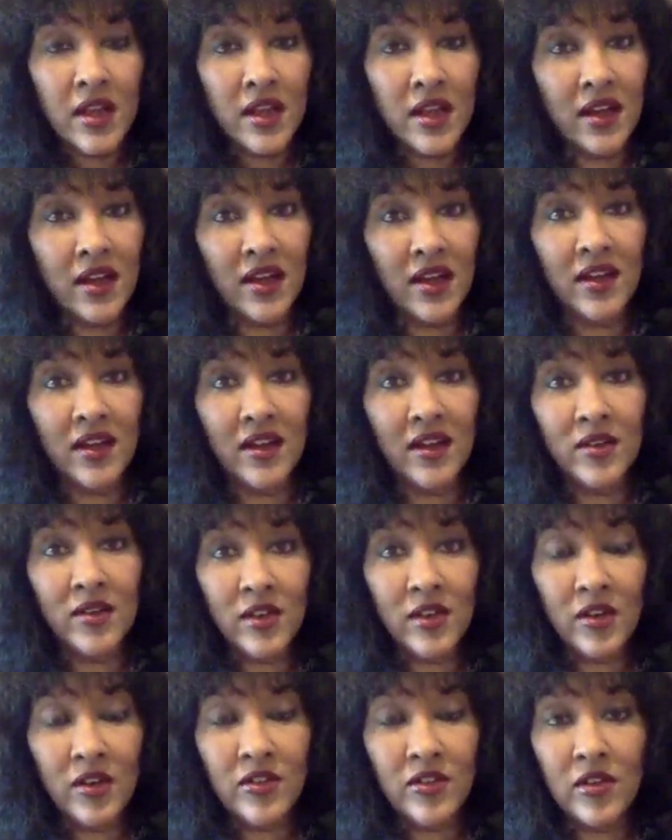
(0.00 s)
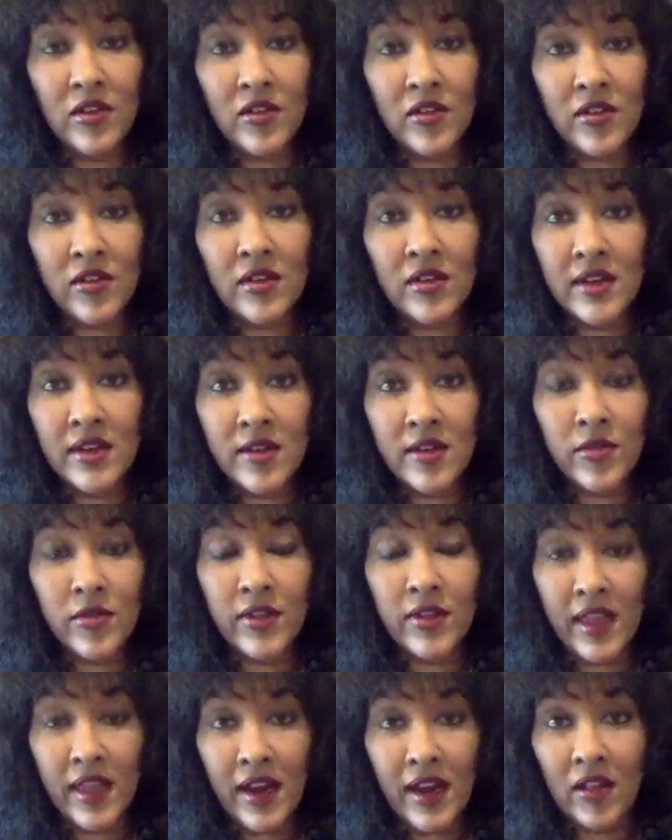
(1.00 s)
You know, children live
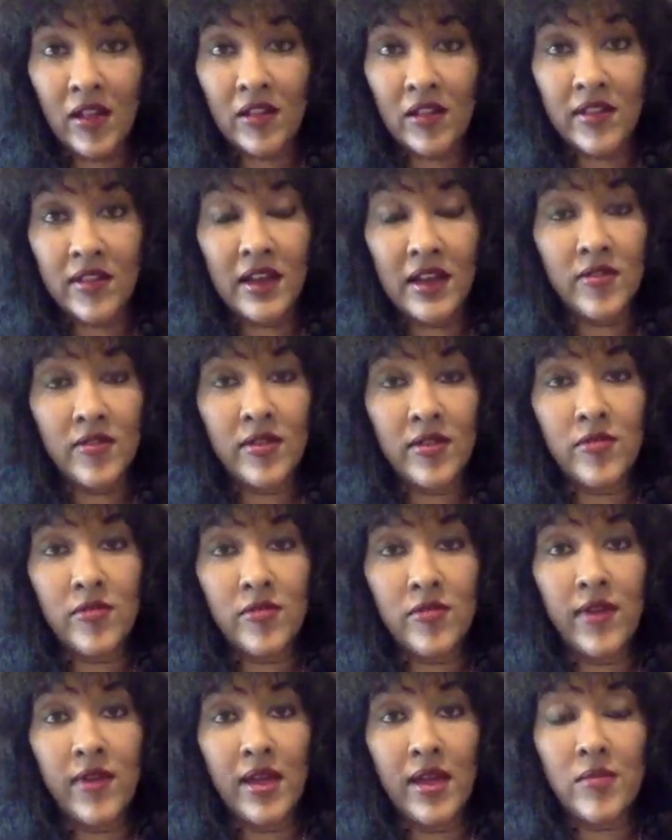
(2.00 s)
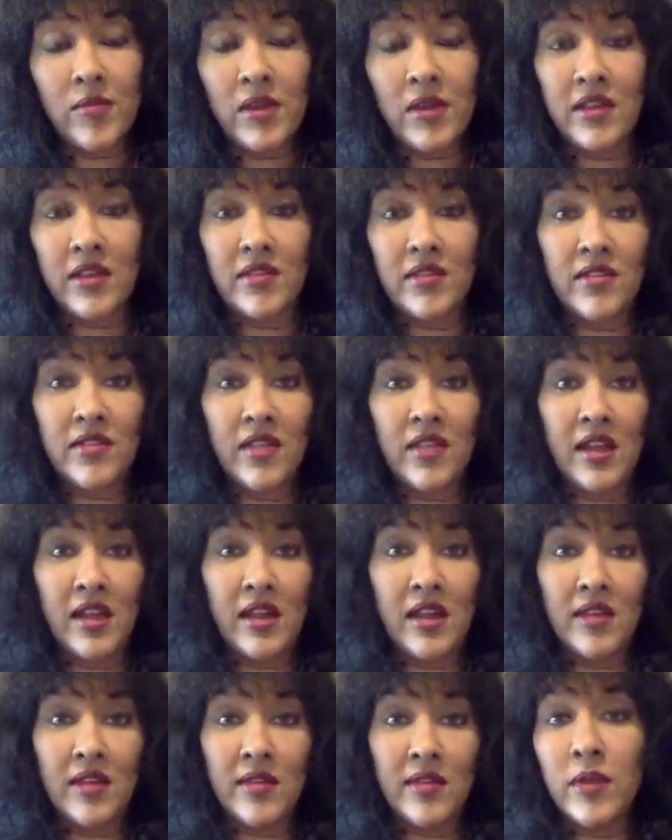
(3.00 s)
with adults. They live in families.
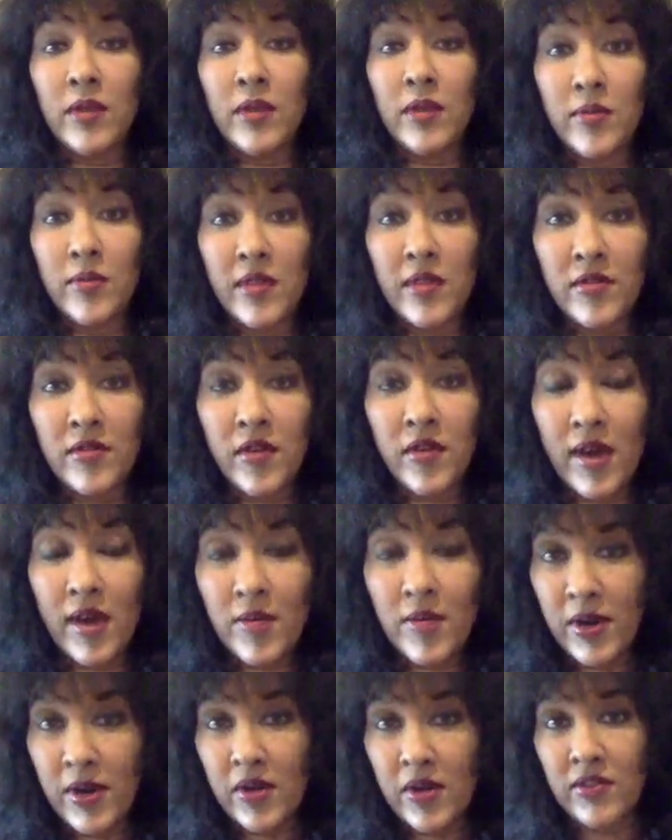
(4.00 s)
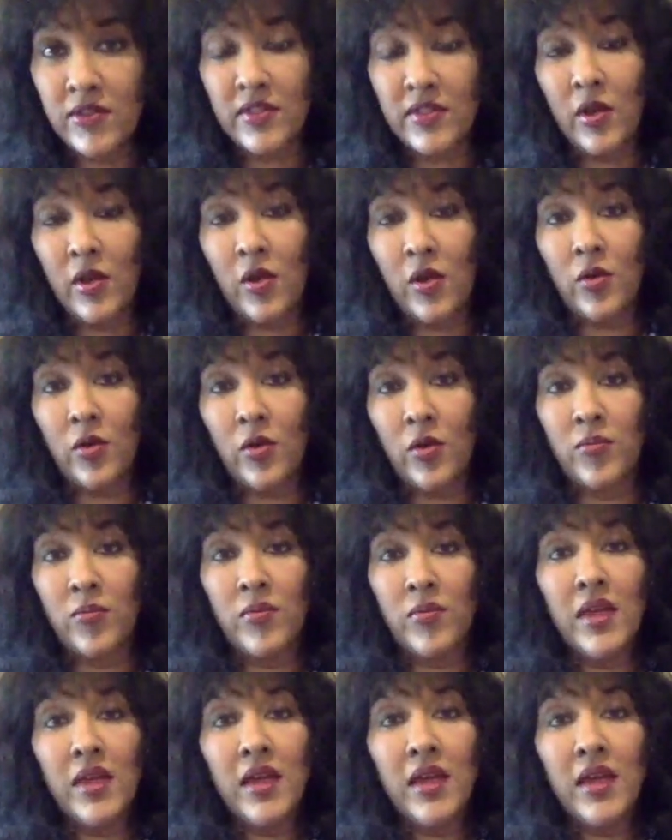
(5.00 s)
They sometimes have grandparents in the home.